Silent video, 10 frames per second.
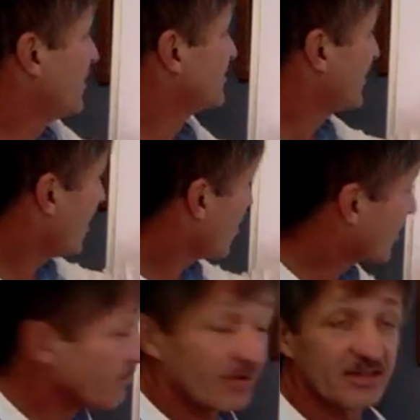is the best. There are
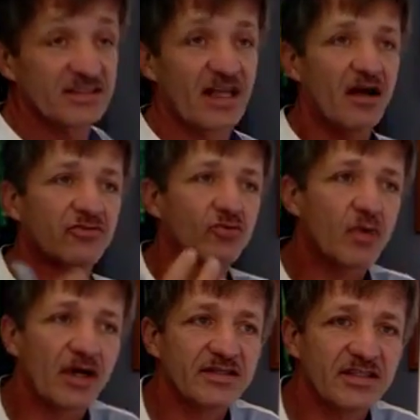companies in the health and
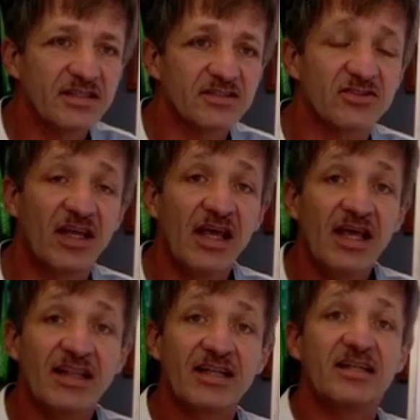wellness industry
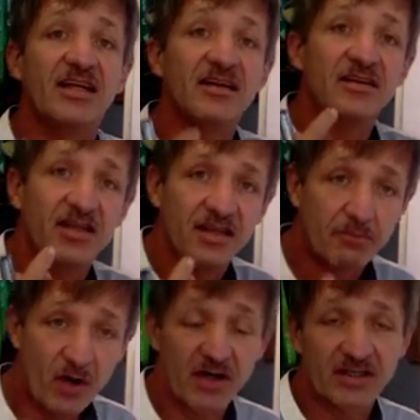that
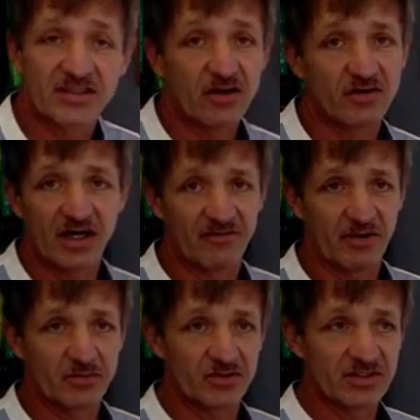the products don't live
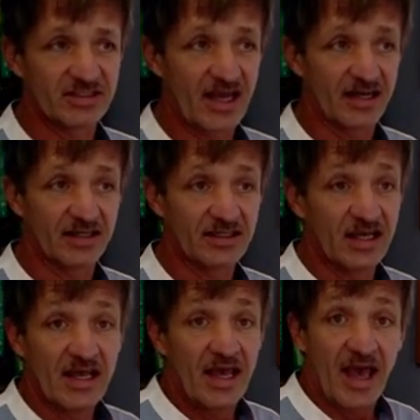up to the standard,
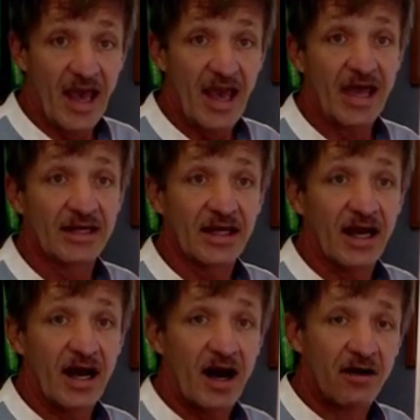and
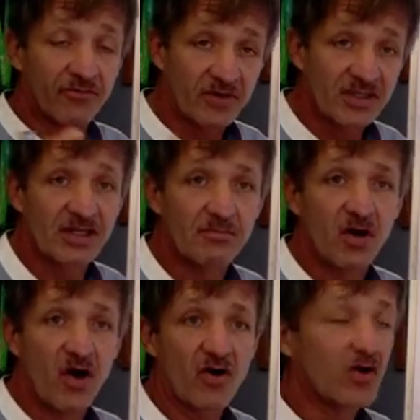I've written a
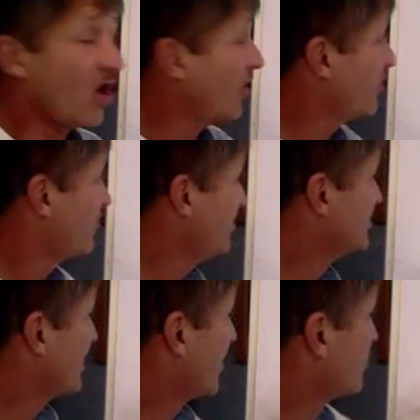blog on
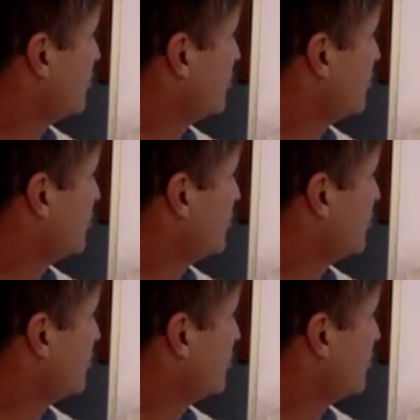things,